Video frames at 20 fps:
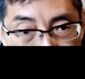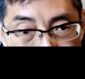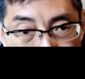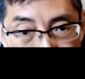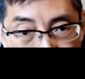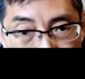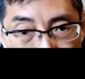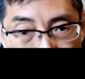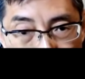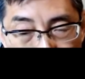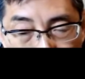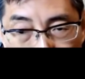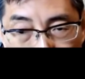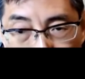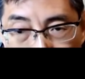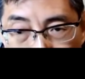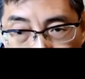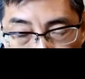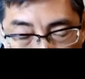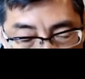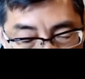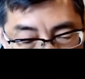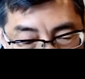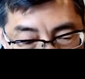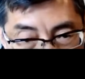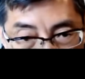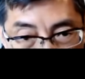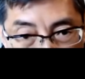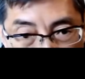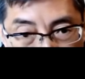
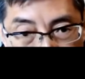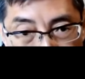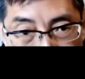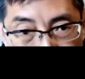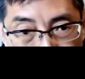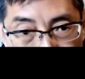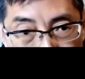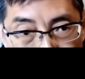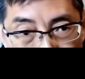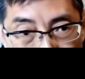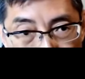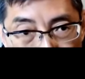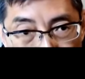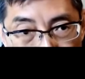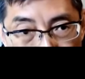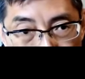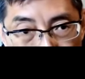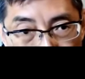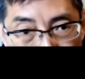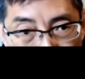No one is speaking in this clip.